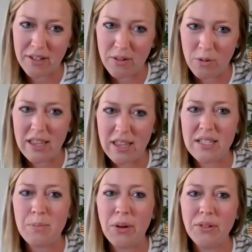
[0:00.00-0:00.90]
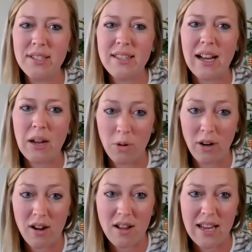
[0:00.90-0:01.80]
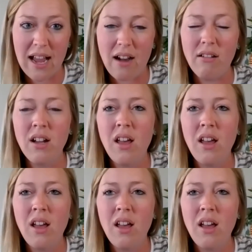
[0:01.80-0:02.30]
on one of these boats that I work on now.